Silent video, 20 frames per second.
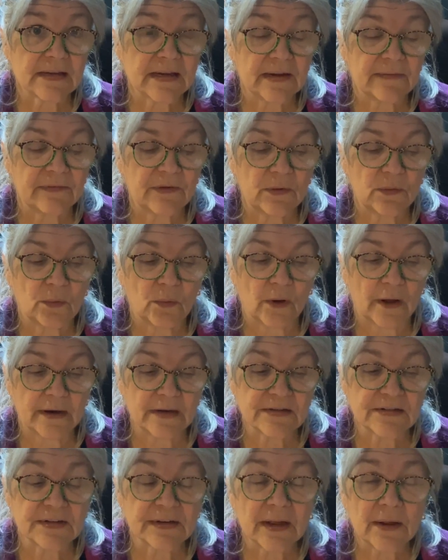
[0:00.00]
If you want us
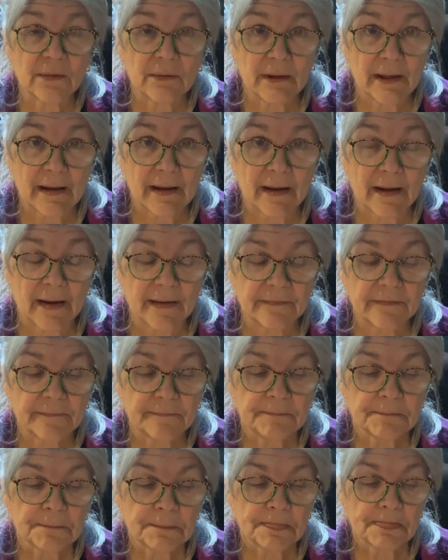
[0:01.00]
to go live,
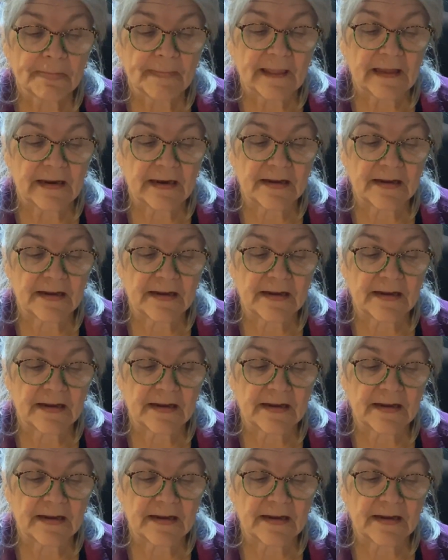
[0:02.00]
and